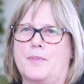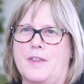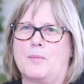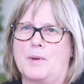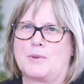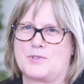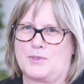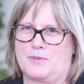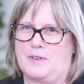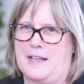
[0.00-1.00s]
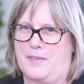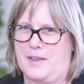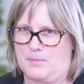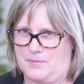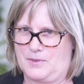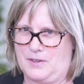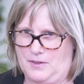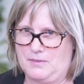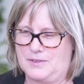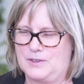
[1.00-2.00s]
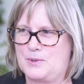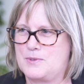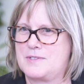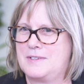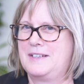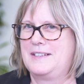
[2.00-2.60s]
then we will sort of let them loose.